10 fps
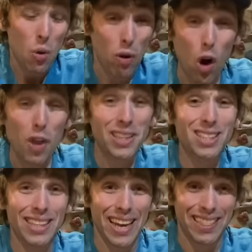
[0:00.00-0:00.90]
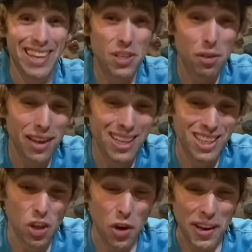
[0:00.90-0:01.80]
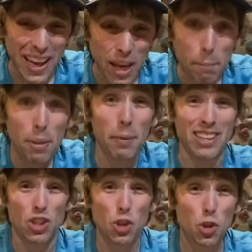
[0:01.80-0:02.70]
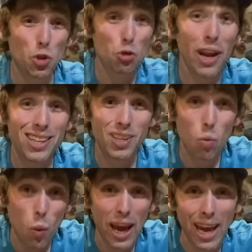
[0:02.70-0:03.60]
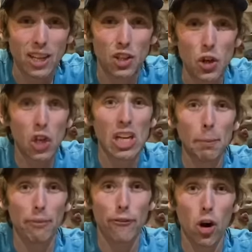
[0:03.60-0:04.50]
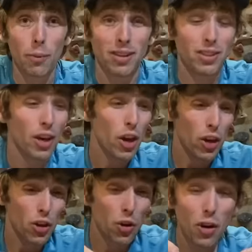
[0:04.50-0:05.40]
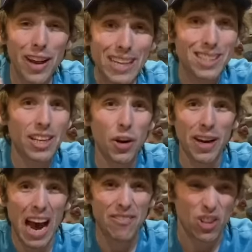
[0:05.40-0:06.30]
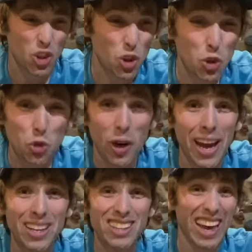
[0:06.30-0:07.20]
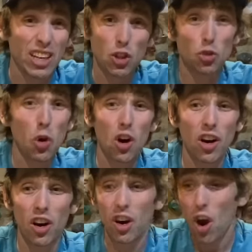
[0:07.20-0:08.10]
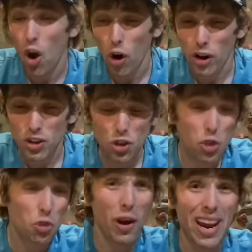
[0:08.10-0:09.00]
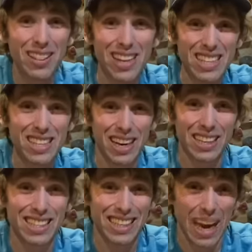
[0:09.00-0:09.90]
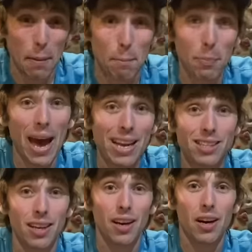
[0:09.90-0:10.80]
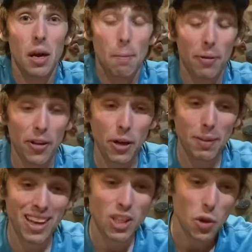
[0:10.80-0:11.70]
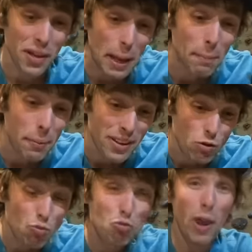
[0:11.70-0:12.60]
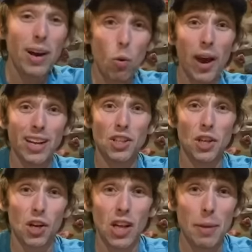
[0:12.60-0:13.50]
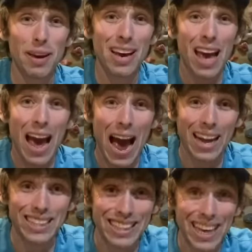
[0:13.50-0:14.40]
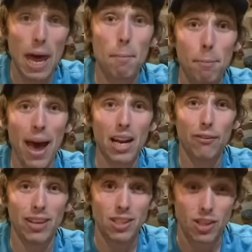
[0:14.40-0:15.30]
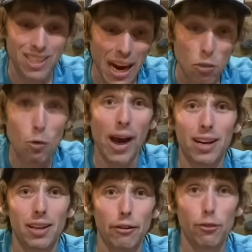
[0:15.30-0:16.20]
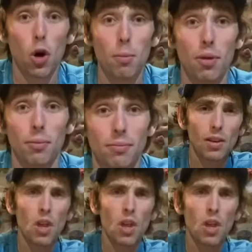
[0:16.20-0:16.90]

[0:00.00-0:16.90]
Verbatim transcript: Well, honestly, these are things that you can implement straight away to your climb performance. You're not necessarily going to have to train to get stronger or train these things to get better, but they're going to be things you can implement right away into your climbing and get benefits directly from them.